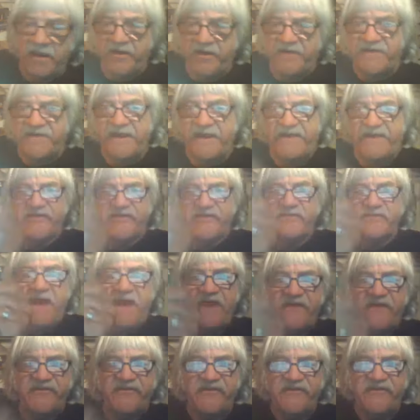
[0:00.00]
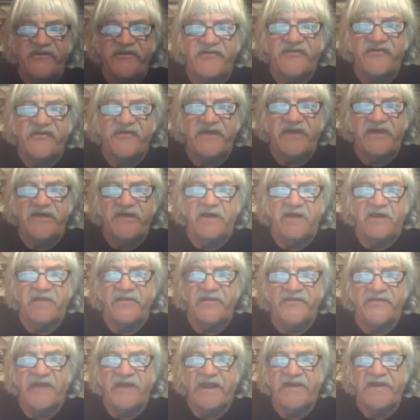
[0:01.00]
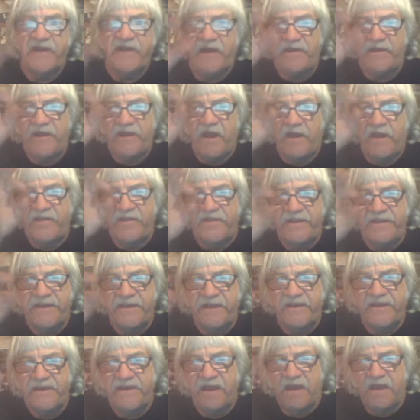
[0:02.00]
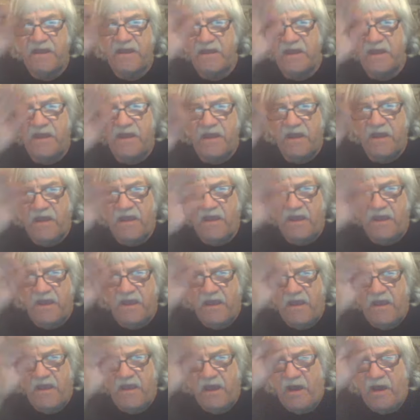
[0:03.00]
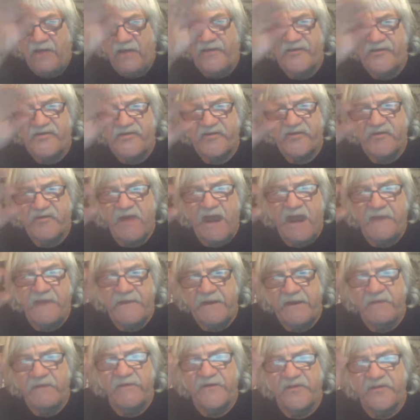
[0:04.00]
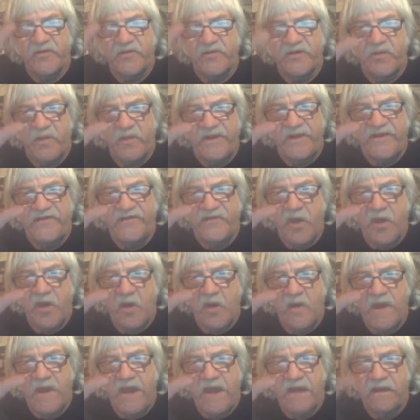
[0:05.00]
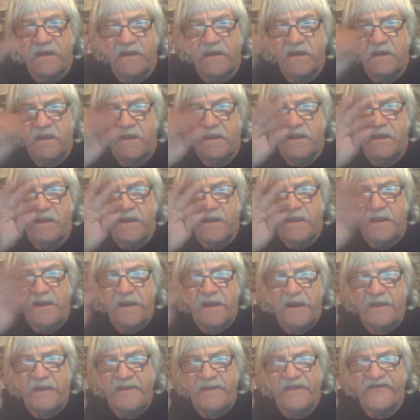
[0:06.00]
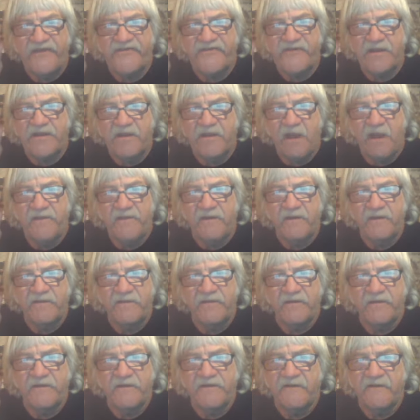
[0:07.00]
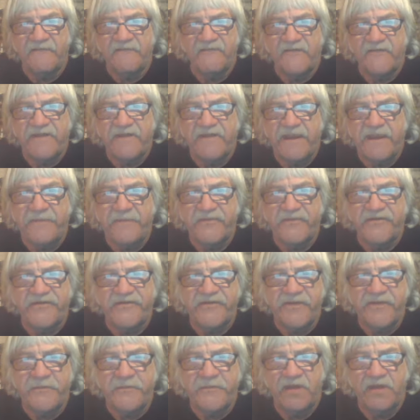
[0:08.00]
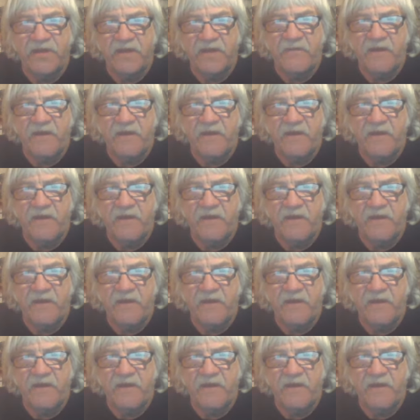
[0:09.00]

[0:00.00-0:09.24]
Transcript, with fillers: you take these maskings, you stick it on the side on, on the uh, on the scribed areas where the windows go at, and they stick on there. They're on there for keeps until you pull them